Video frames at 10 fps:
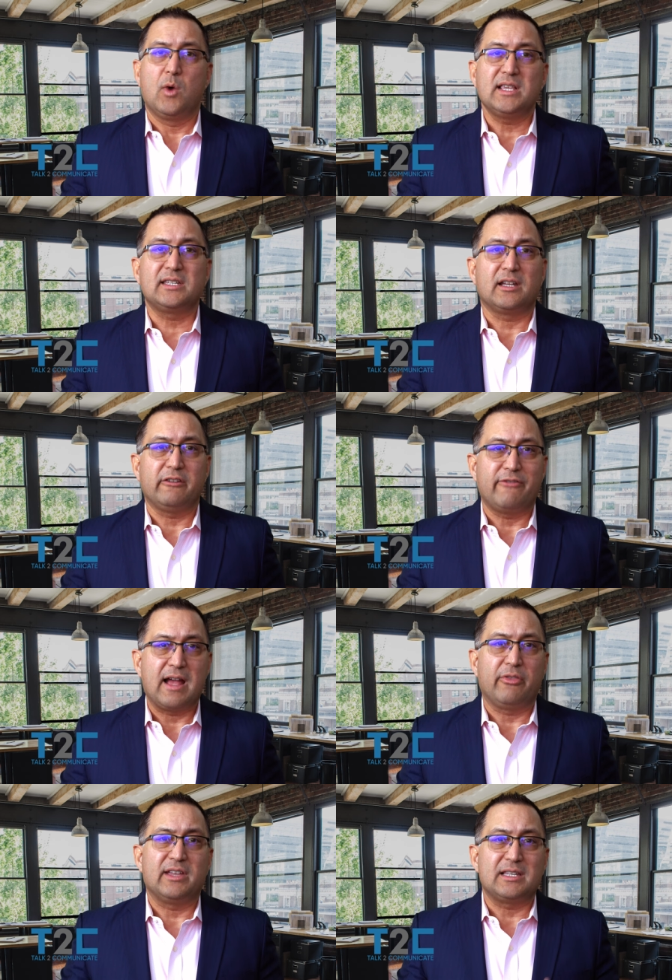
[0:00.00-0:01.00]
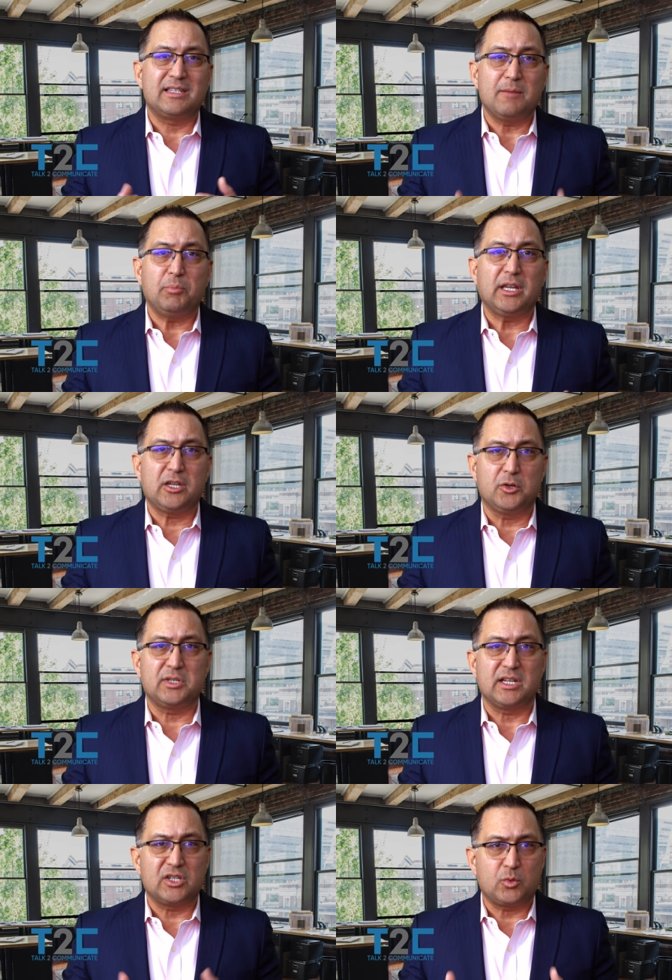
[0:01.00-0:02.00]
one study found that simply
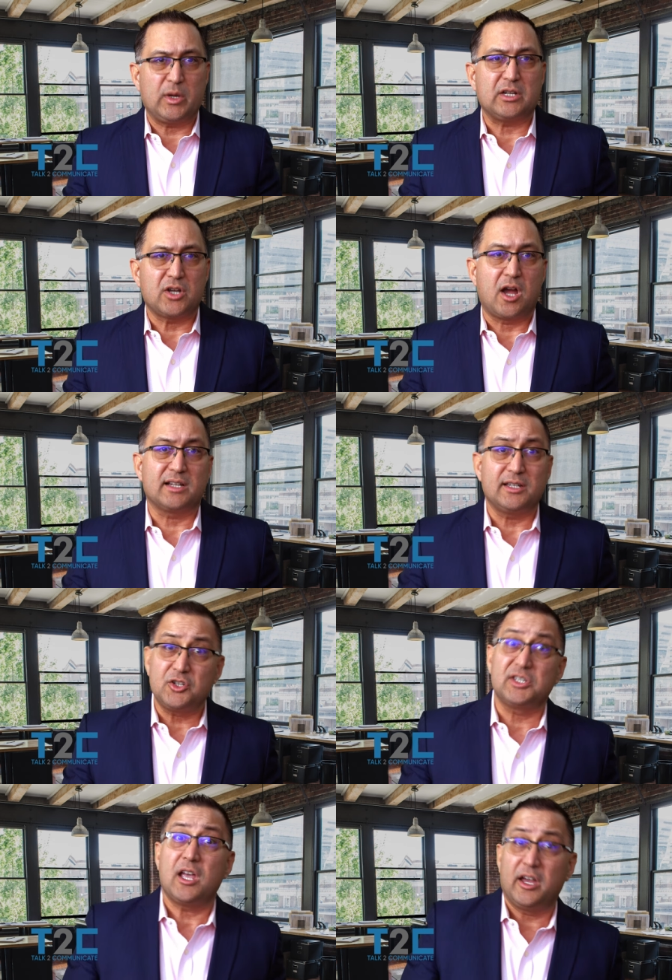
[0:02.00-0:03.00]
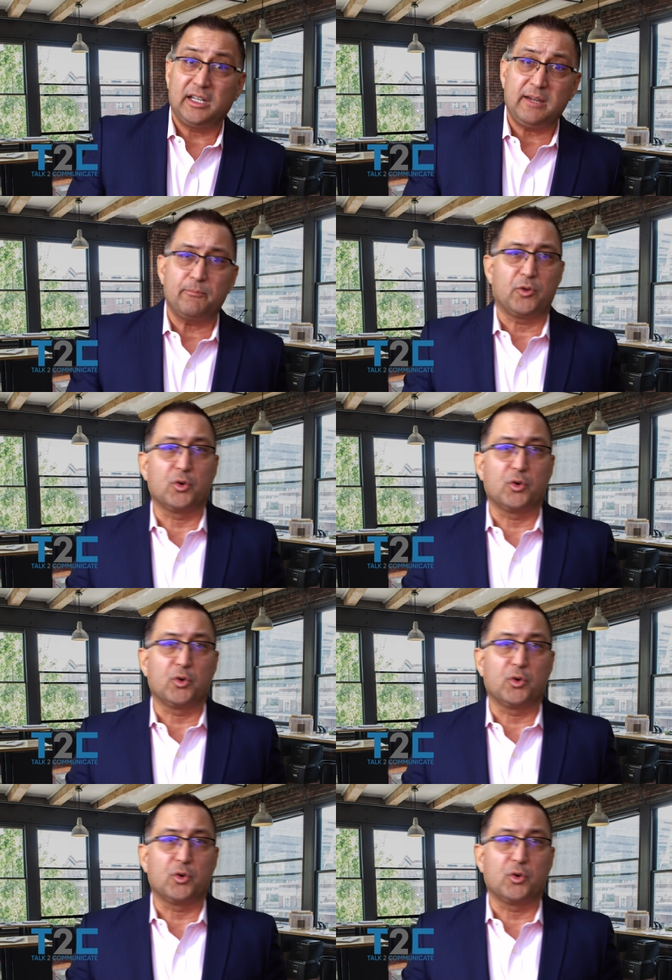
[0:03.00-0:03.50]
using sweet talk such as honey